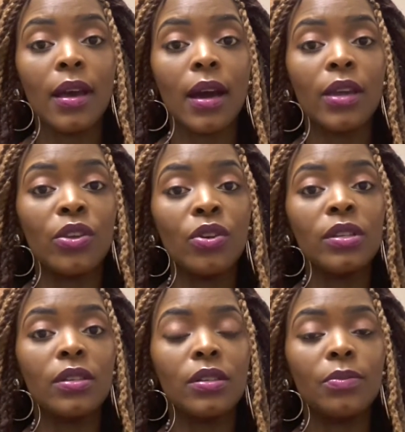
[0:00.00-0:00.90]
and you're
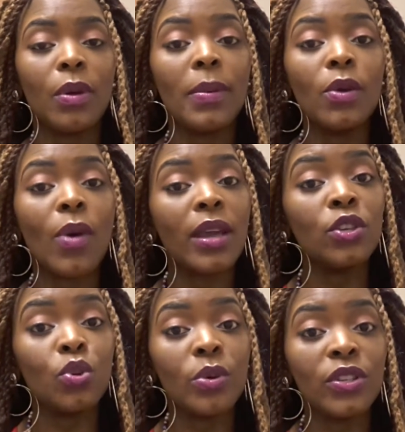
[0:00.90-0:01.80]
not probably working
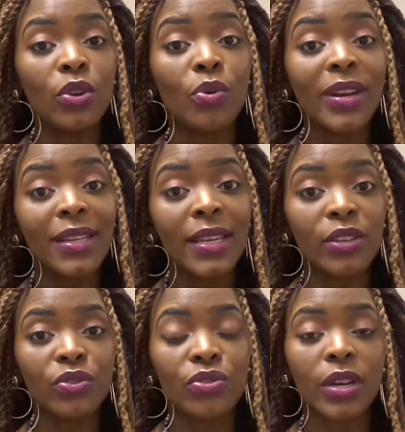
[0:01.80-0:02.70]
towards your credit
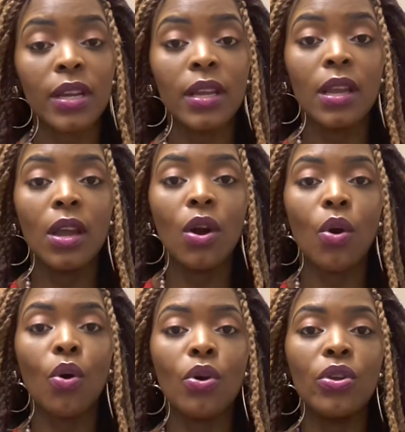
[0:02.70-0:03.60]
history,
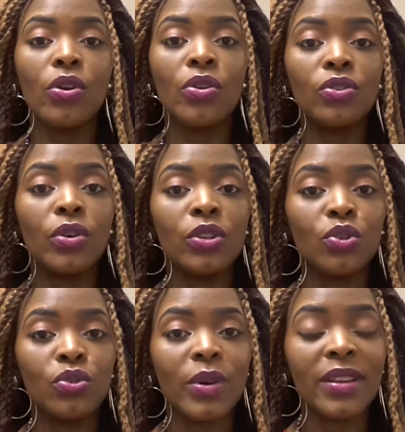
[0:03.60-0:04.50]
or you're not going to
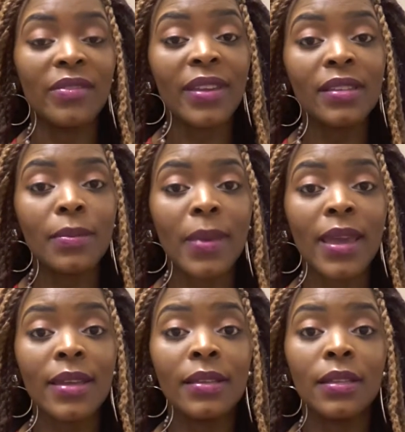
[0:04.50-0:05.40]
do an
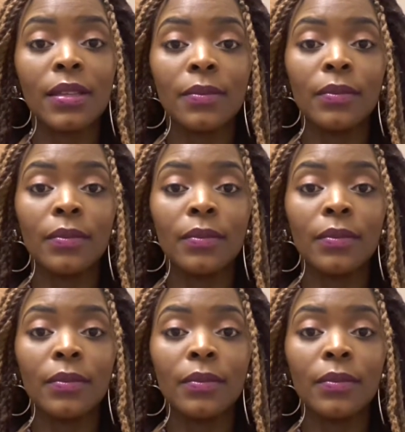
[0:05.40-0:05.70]
investment,